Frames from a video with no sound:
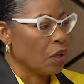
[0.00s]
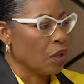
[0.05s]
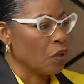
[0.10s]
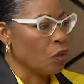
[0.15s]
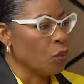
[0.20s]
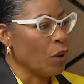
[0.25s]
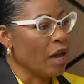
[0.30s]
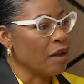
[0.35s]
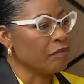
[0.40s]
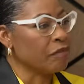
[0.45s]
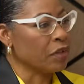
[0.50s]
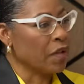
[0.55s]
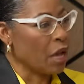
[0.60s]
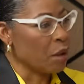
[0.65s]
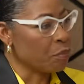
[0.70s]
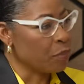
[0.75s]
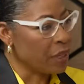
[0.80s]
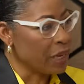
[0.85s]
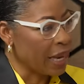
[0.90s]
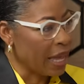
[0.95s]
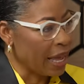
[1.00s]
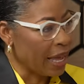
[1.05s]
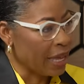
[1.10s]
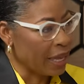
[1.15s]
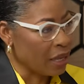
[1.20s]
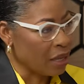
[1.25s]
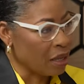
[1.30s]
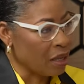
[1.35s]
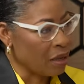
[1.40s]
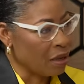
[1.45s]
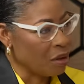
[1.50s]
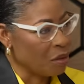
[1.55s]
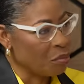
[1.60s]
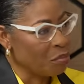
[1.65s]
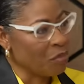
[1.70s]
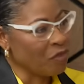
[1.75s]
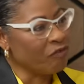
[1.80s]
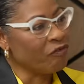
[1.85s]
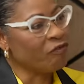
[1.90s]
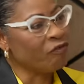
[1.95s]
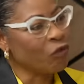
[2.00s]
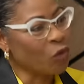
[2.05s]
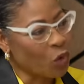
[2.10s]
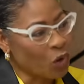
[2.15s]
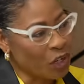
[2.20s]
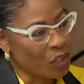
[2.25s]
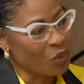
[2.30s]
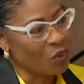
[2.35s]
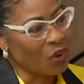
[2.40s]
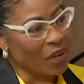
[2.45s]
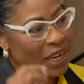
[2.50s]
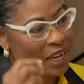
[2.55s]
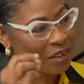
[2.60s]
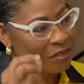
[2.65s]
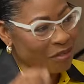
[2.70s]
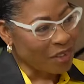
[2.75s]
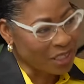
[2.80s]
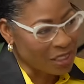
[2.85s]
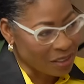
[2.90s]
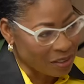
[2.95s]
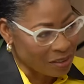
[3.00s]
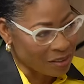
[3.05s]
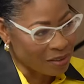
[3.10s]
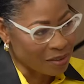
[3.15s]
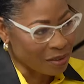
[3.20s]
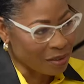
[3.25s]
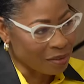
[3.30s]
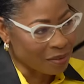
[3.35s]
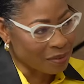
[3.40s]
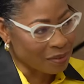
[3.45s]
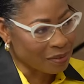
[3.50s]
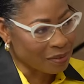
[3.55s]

you have to apply before you can register.